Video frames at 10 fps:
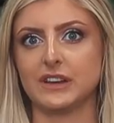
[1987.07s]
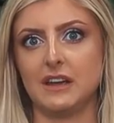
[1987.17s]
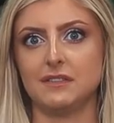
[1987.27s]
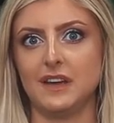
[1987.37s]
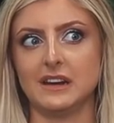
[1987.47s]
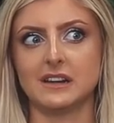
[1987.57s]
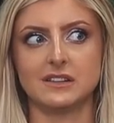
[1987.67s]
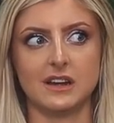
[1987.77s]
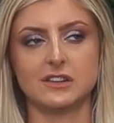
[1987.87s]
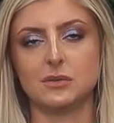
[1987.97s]
to get fed. I,
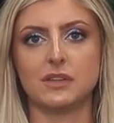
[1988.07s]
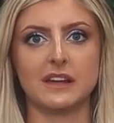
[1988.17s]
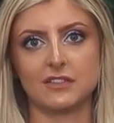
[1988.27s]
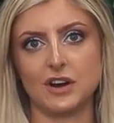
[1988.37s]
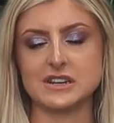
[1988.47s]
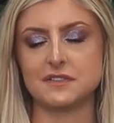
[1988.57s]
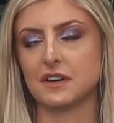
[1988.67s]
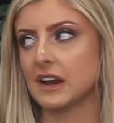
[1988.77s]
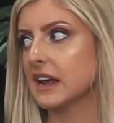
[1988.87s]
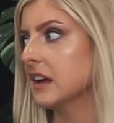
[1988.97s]
I do things very
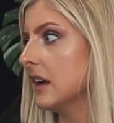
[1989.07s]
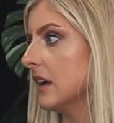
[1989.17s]
differently.